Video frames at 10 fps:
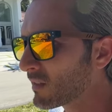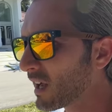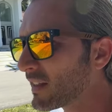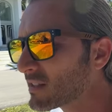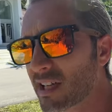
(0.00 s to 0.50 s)

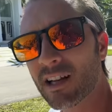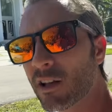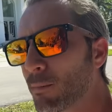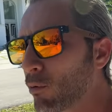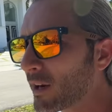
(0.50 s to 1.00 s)
And that's kind of
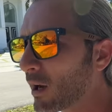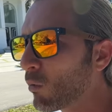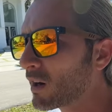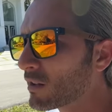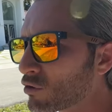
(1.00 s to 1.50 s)
the point I
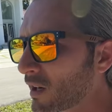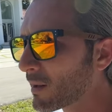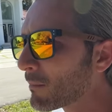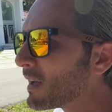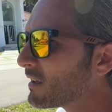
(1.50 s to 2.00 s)
wanted to try
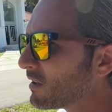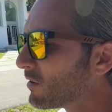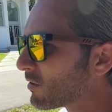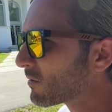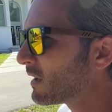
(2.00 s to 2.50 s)
to make
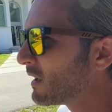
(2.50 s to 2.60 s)
here,